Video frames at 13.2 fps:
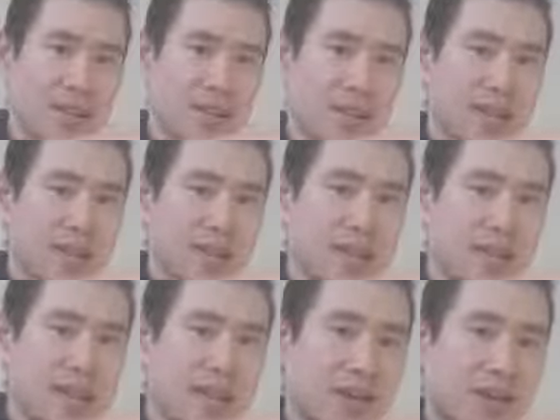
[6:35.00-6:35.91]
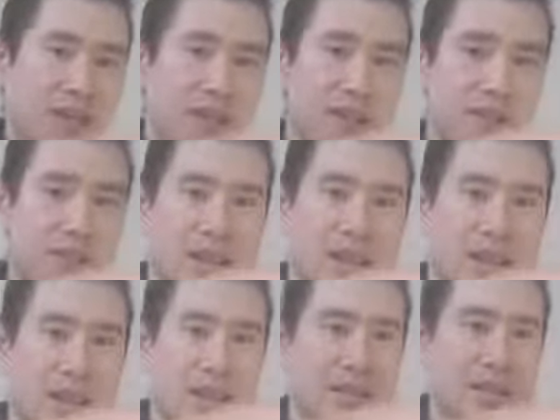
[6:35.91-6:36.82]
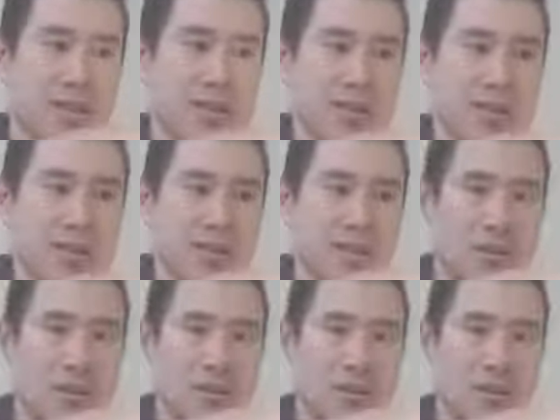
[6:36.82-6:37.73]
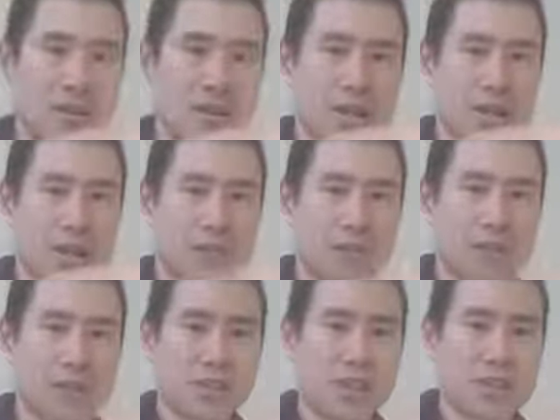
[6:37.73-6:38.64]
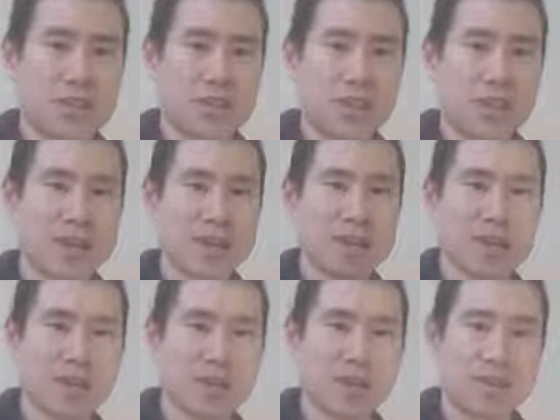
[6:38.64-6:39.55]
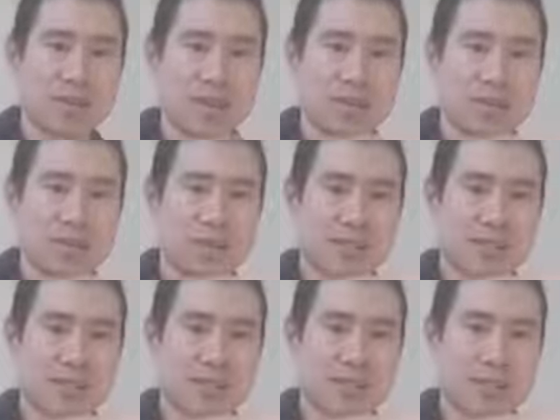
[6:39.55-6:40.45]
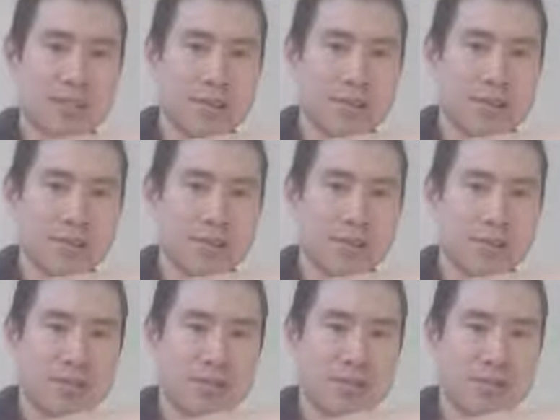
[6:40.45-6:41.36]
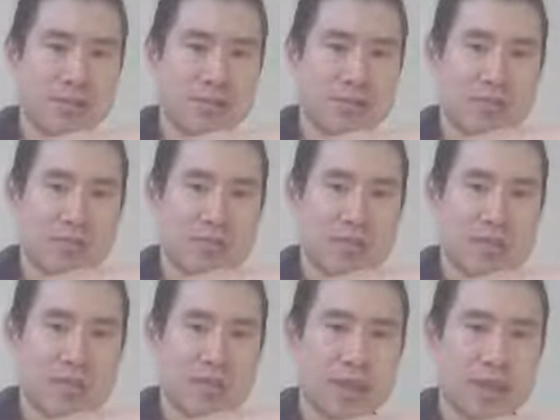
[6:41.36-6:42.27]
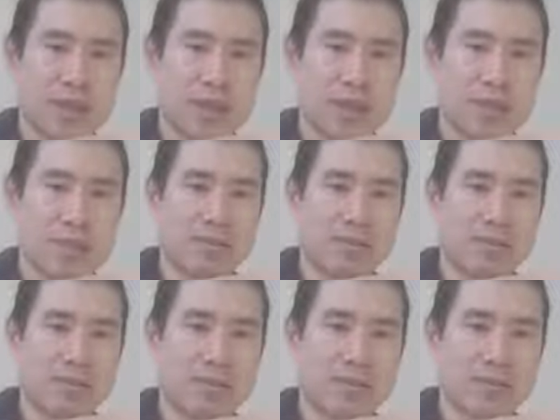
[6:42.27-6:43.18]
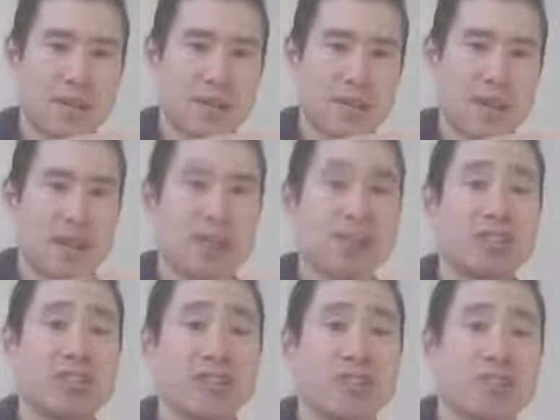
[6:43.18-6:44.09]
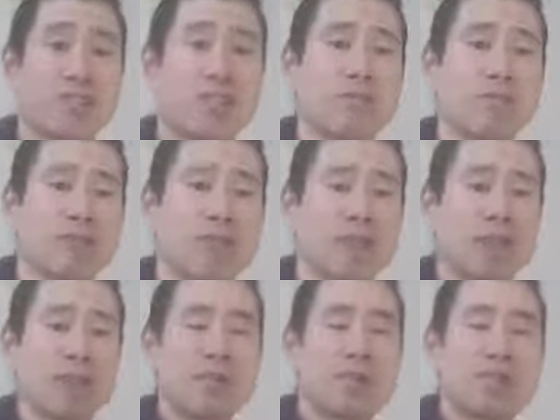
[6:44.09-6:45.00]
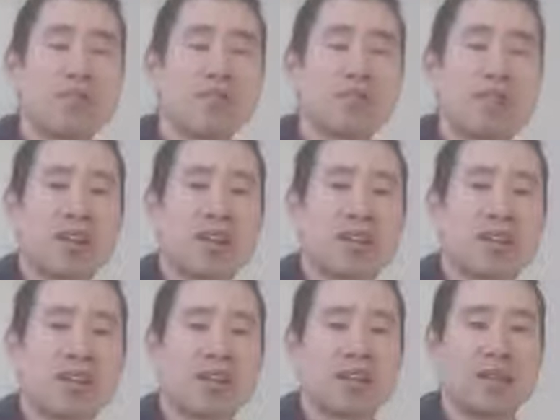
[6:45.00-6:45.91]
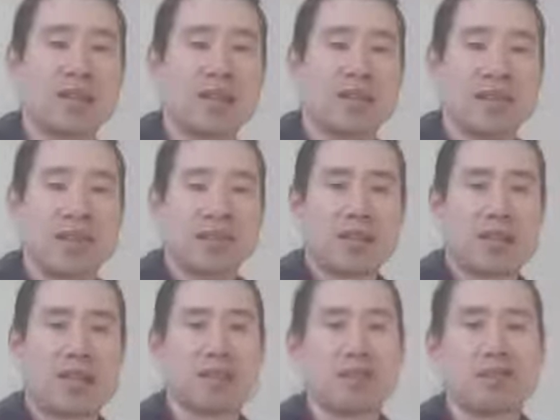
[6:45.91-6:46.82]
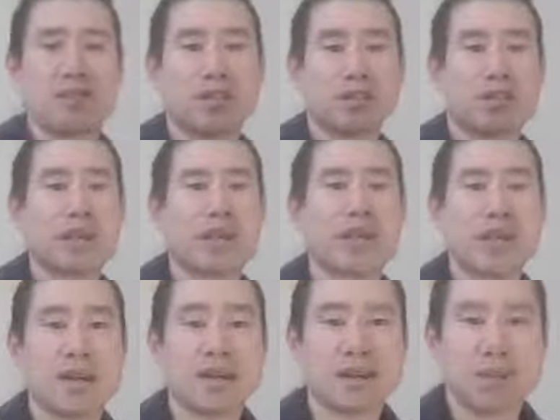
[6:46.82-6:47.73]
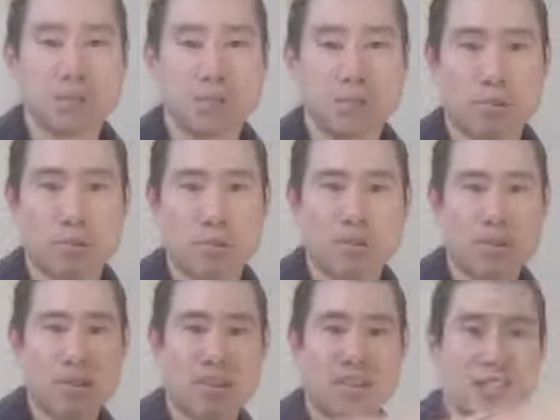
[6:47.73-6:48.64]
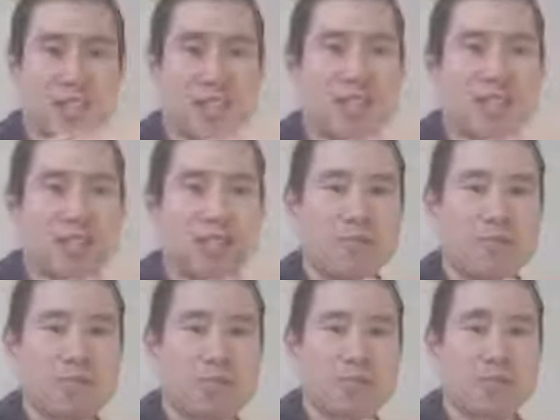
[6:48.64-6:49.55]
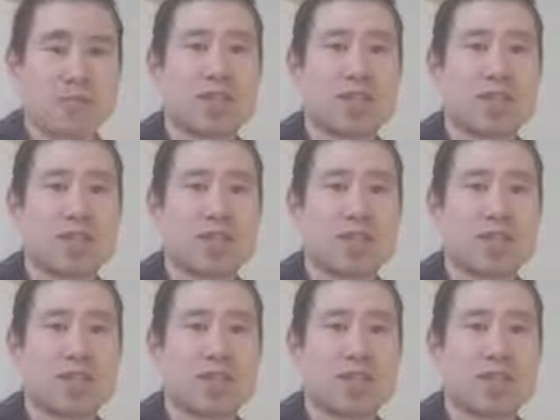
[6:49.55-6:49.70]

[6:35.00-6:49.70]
like that. And then you push it up, help push it up again, and slowly drop that down under control. And that way you're strengthening the muscle this way through this kind of movement, which